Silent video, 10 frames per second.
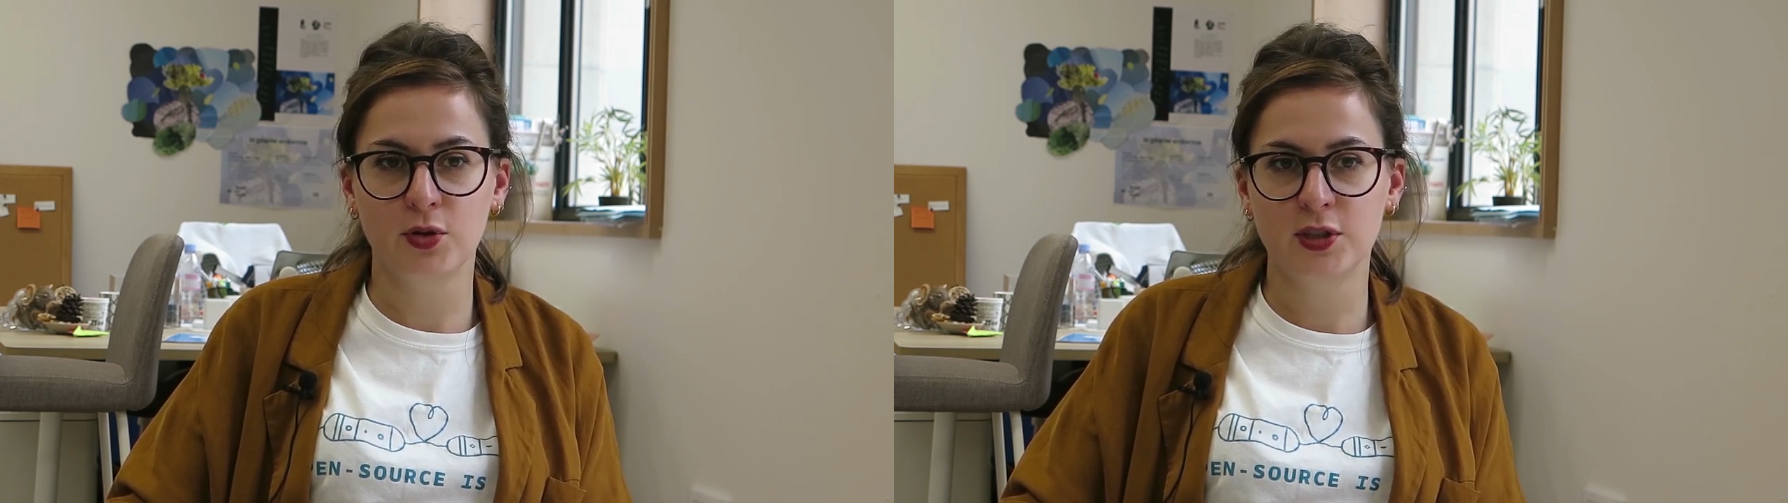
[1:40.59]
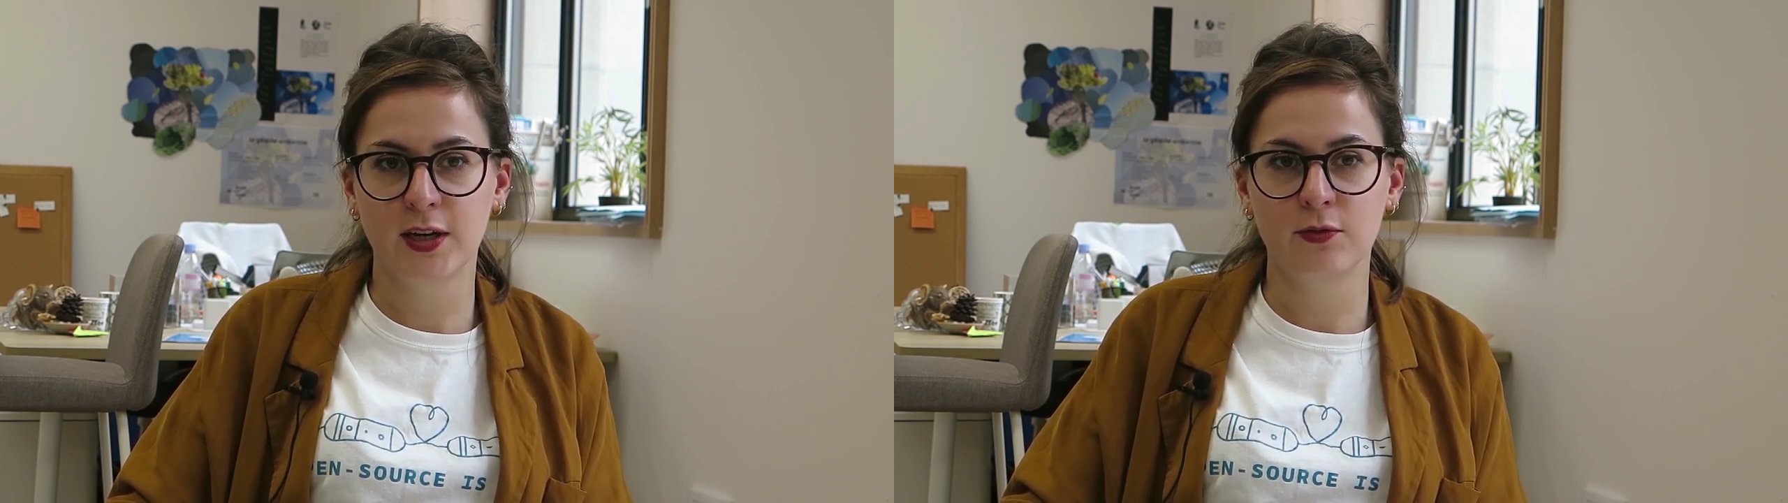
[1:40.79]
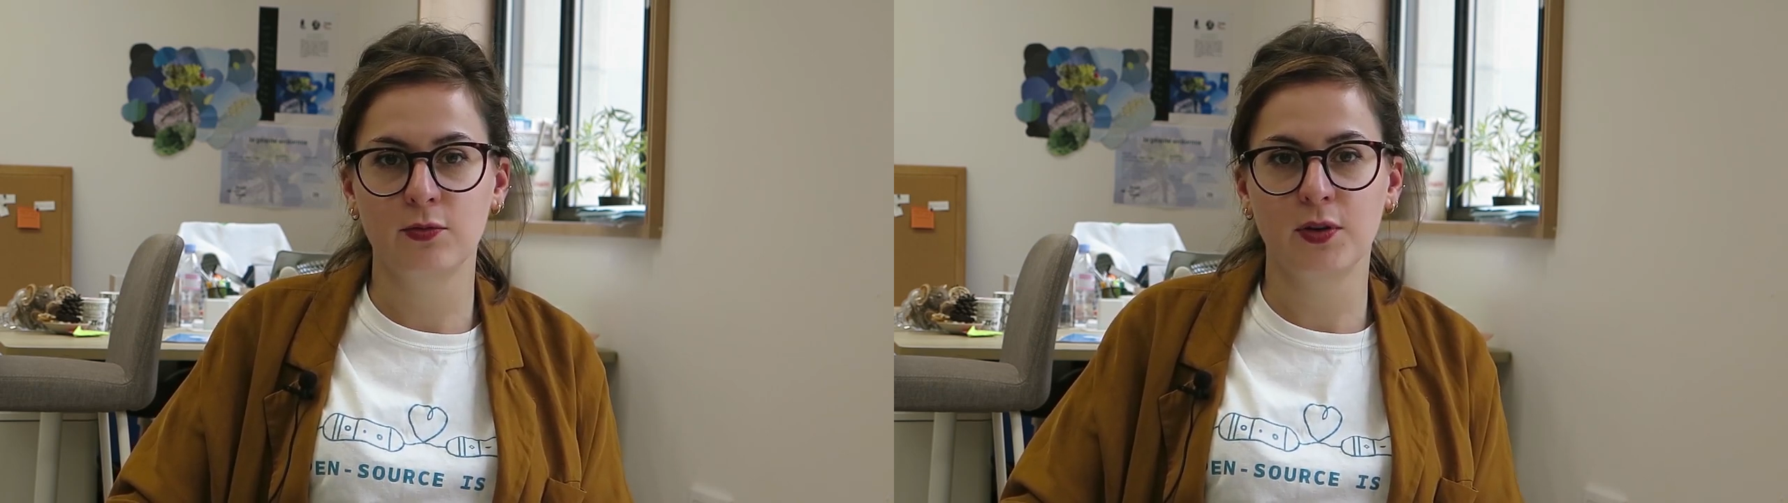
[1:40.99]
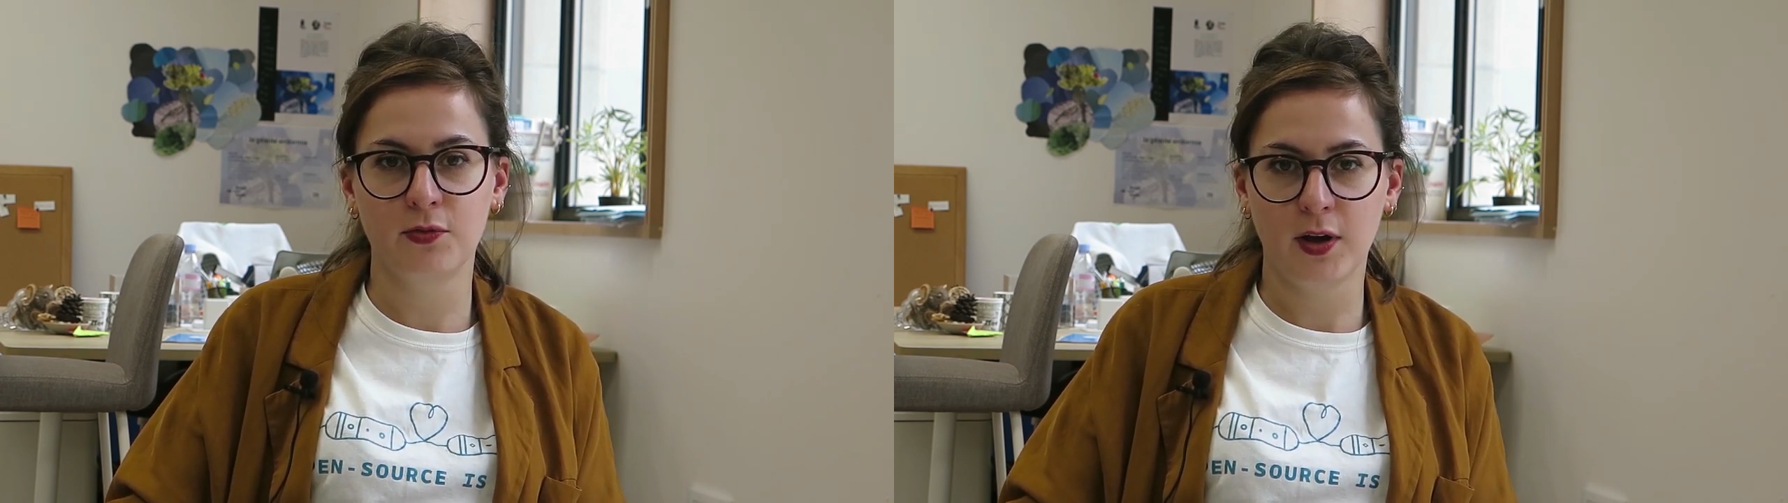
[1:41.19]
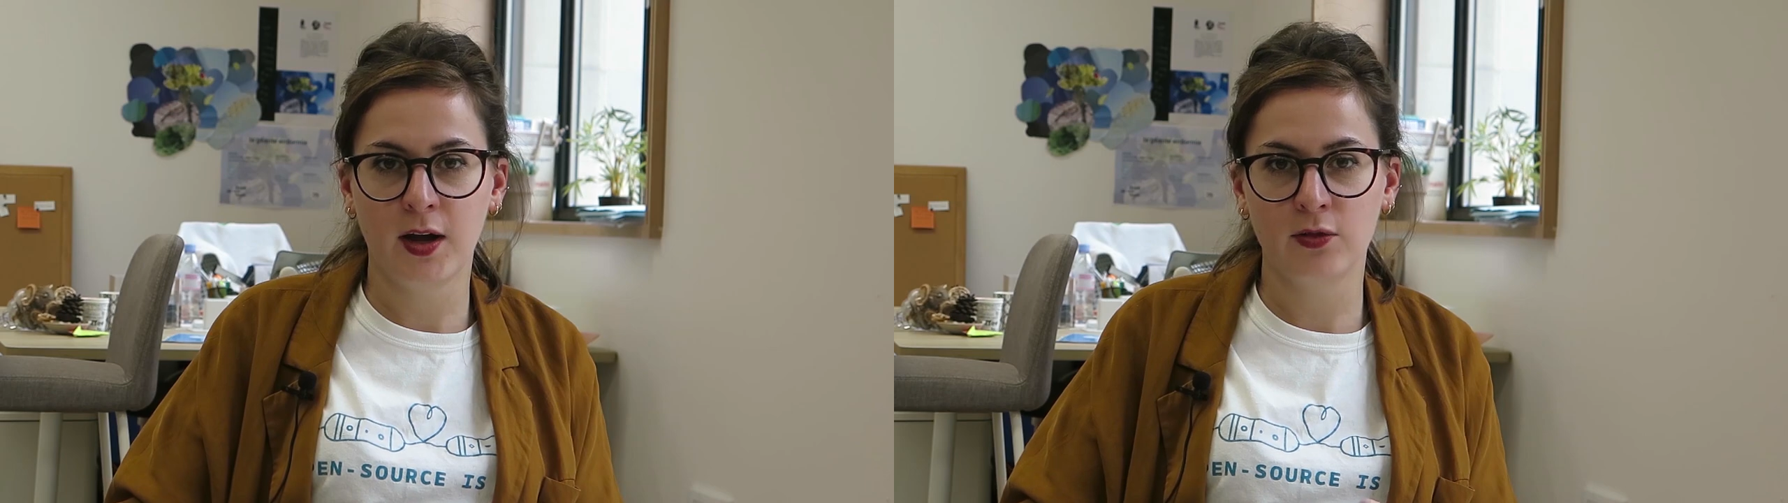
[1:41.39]
project
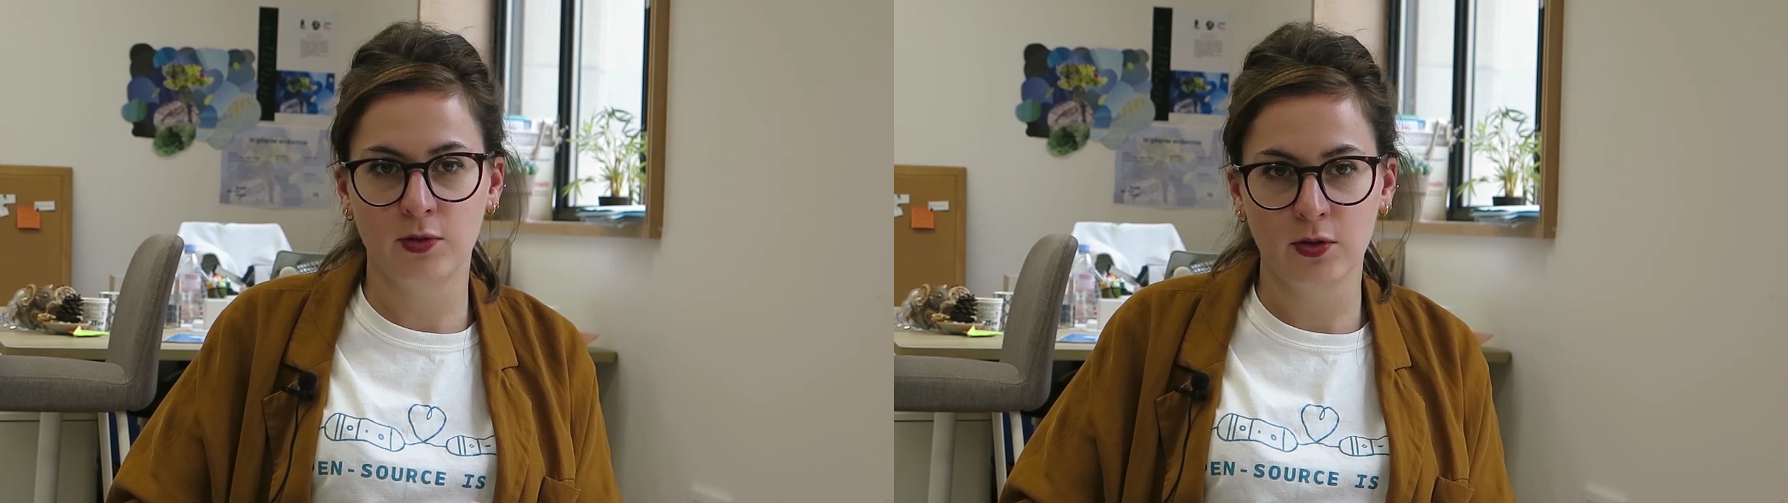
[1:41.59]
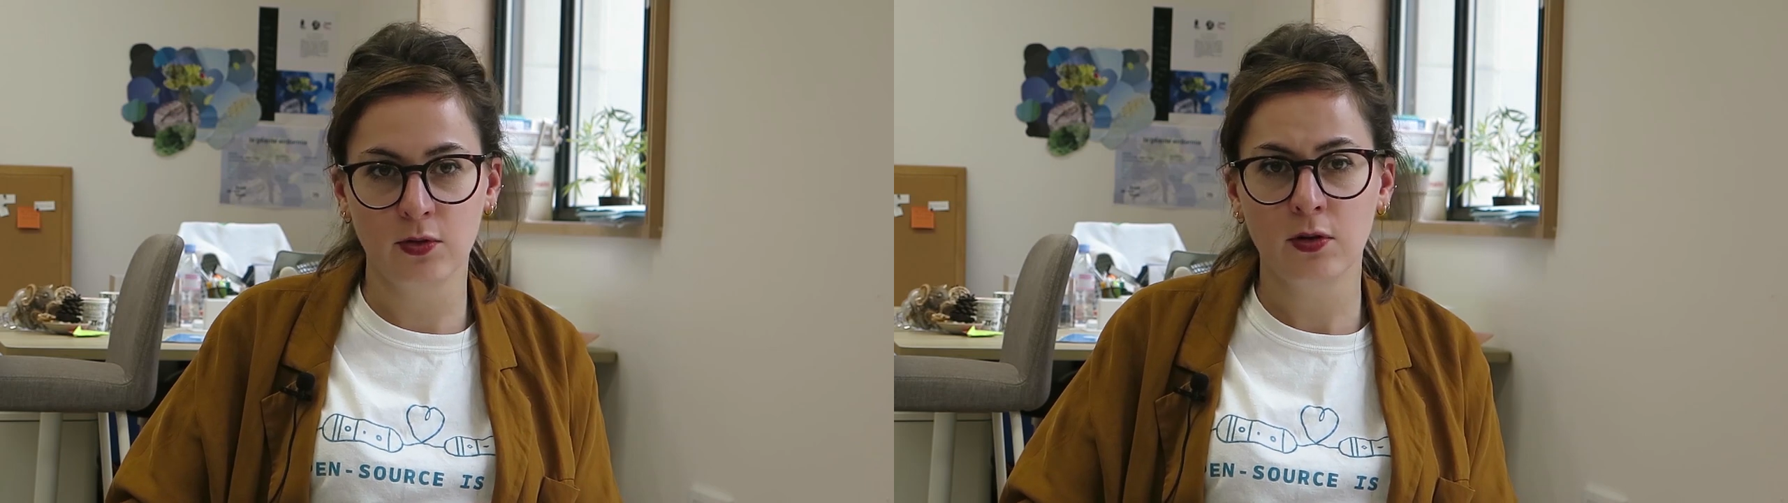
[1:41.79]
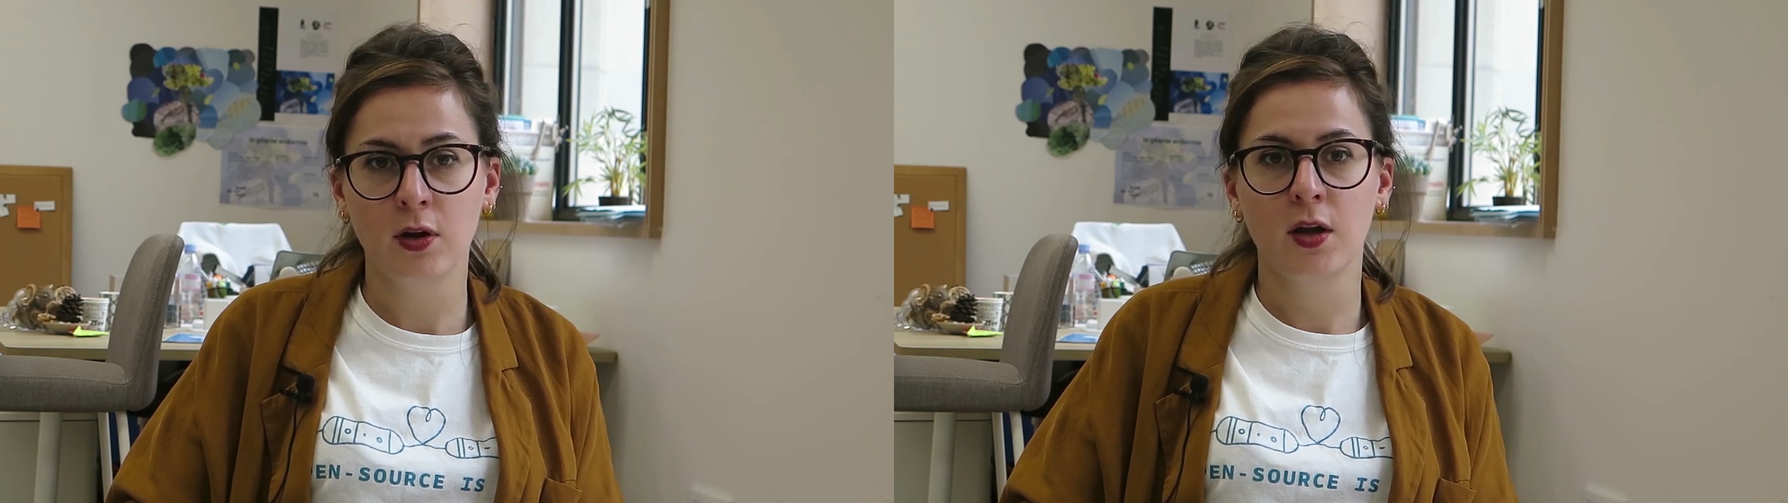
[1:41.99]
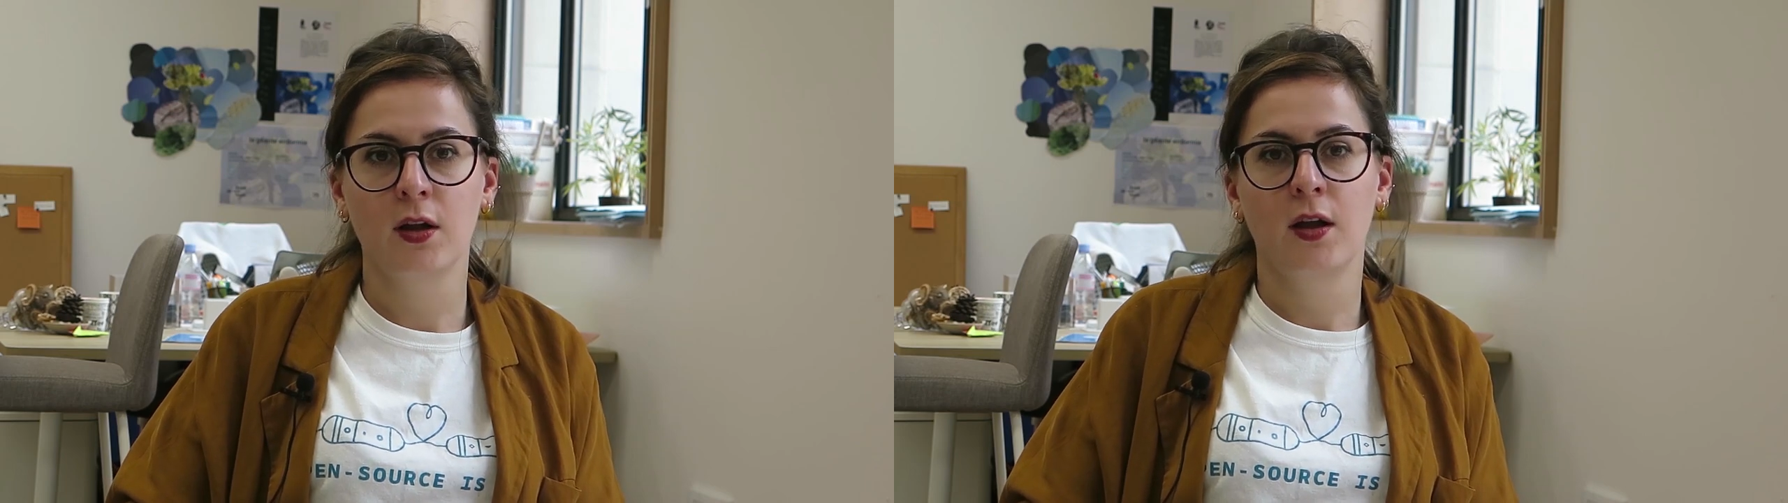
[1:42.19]
with Arduino.